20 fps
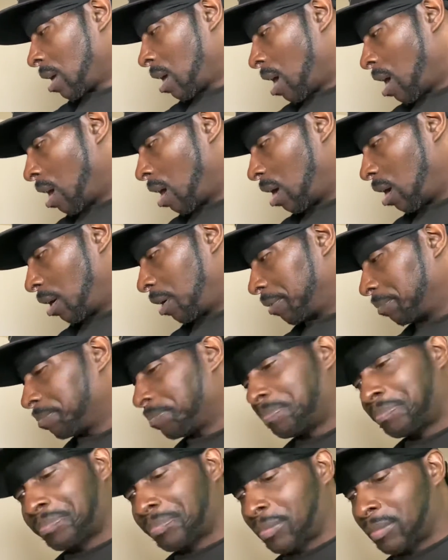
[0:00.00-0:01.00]
I'm
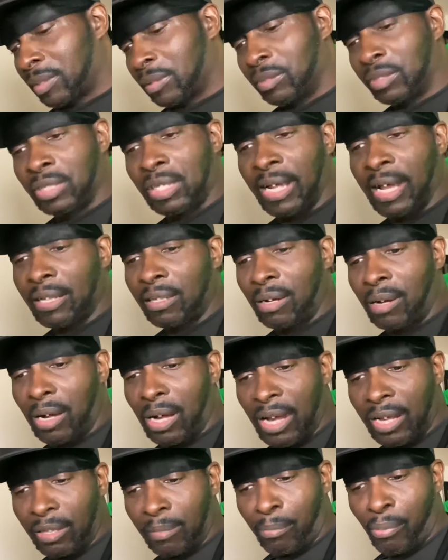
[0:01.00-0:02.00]
glad that I
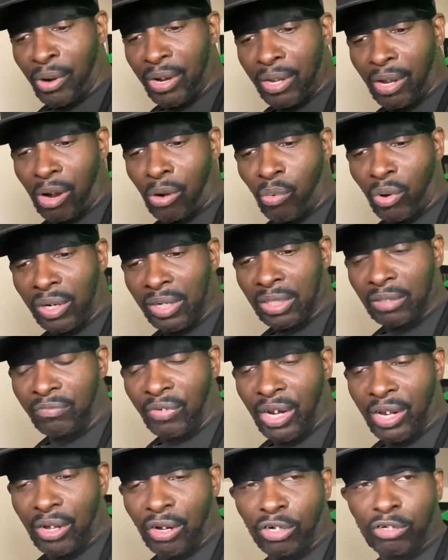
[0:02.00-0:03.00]
had to bring y'all one of these
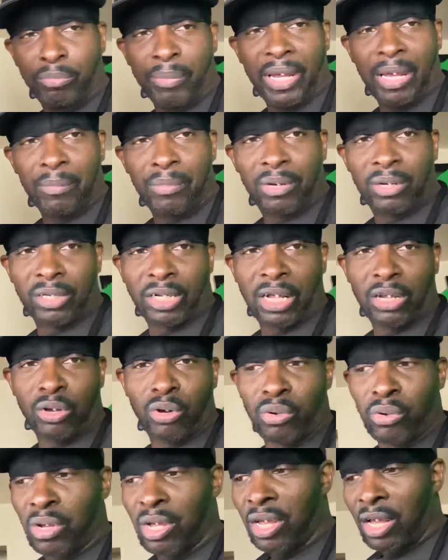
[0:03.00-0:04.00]
videos, man, because I
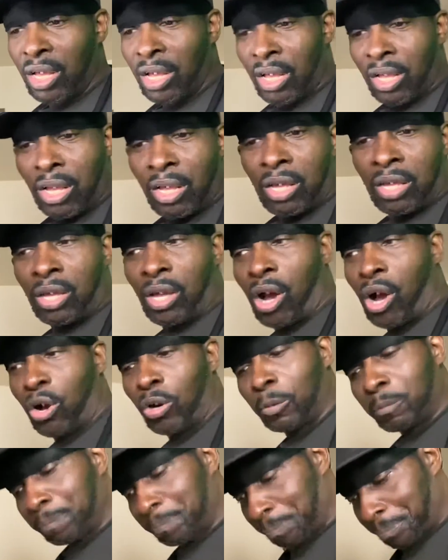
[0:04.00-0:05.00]
know
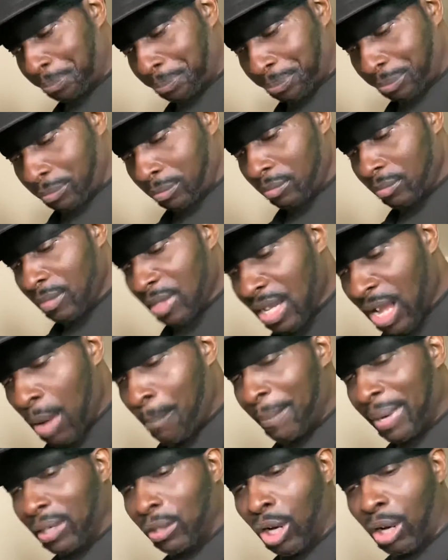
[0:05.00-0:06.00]
y'all
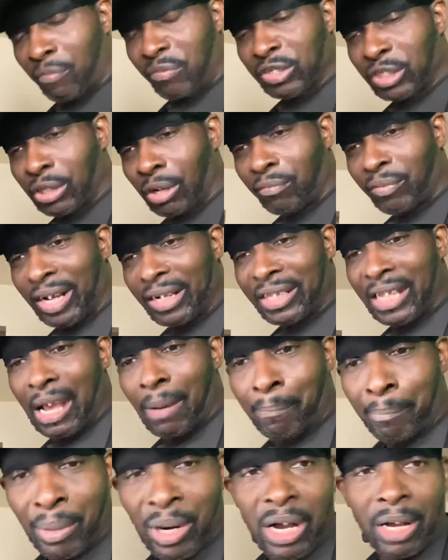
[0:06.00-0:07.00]
be looking for stuff like
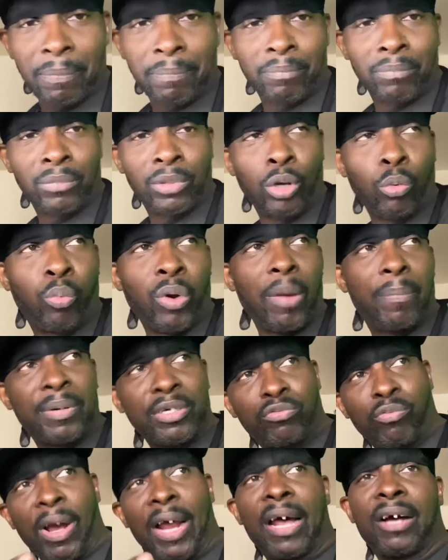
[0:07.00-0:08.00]
that. But the whip
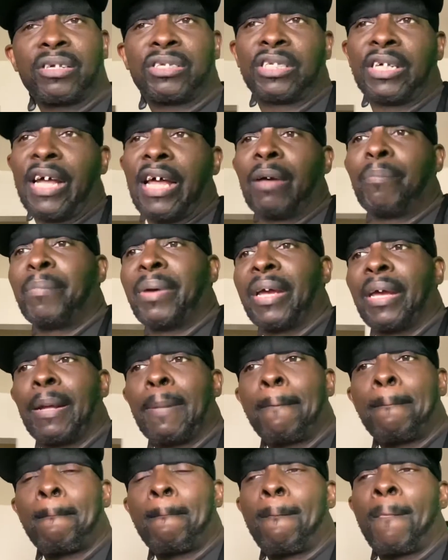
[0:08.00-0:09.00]
is right outside,
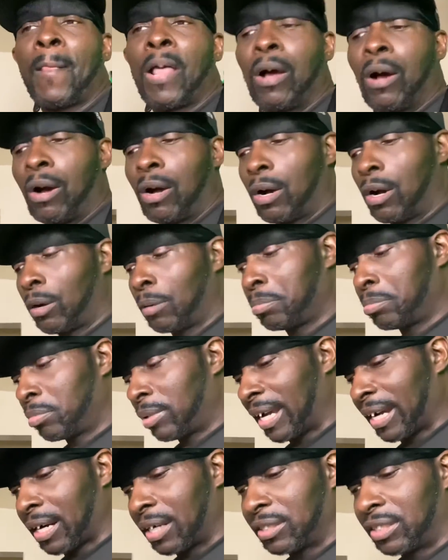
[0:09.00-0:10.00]
man.
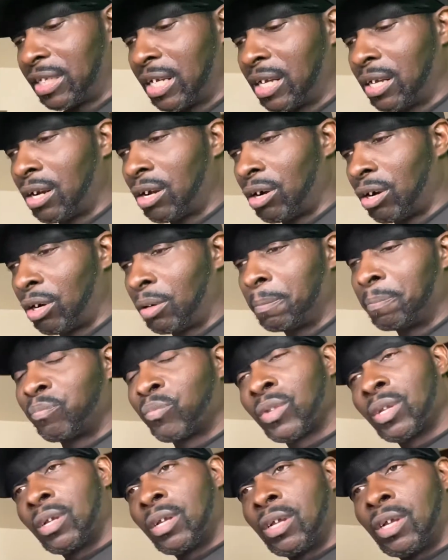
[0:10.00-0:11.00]
Like I said,
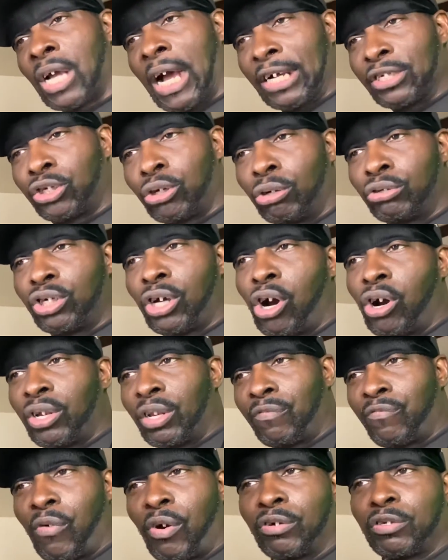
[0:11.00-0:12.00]
I showed y'all in
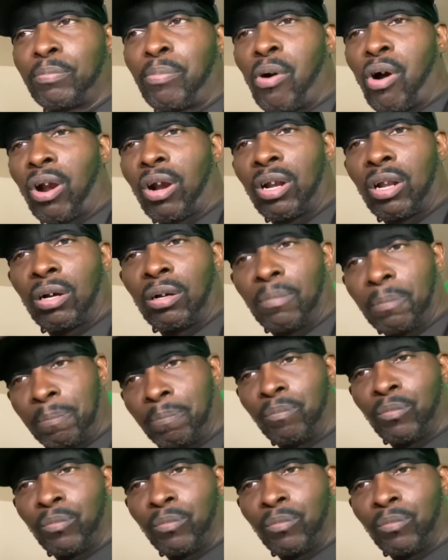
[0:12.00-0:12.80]
the first part of